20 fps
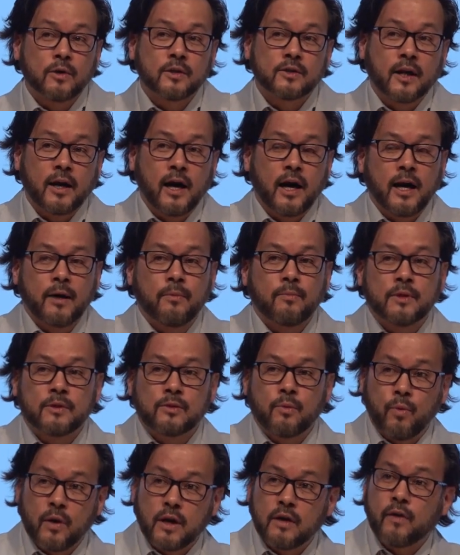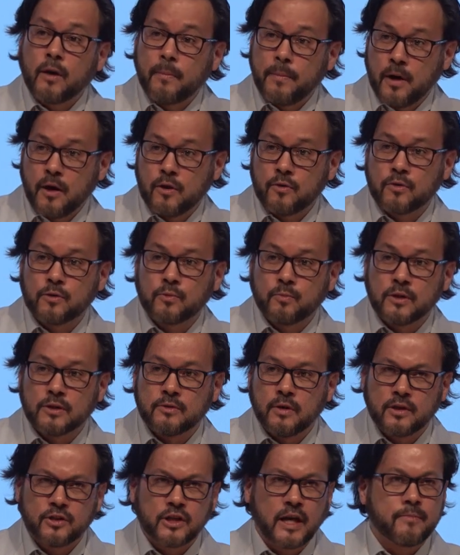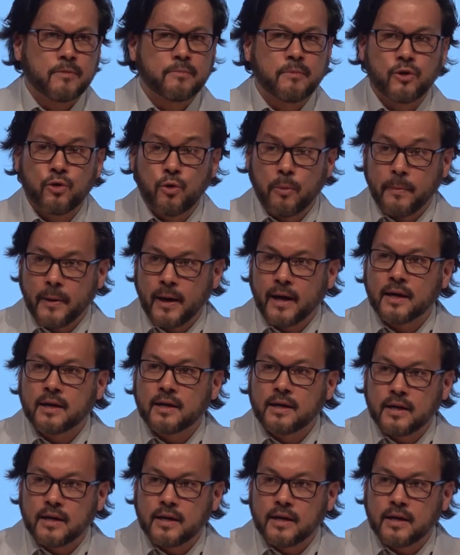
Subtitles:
was that I was, one of our partners was James Minupe.